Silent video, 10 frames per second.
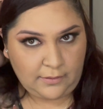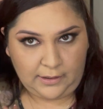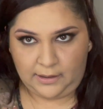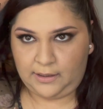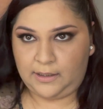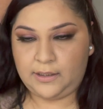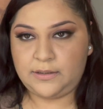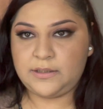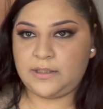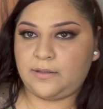
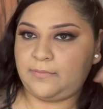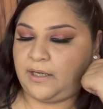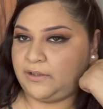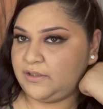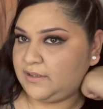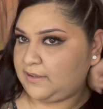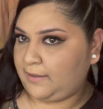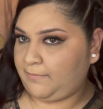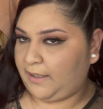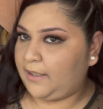And I just
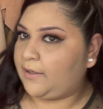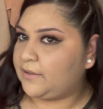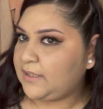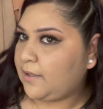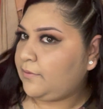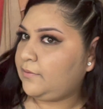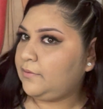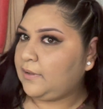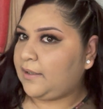let my hair down.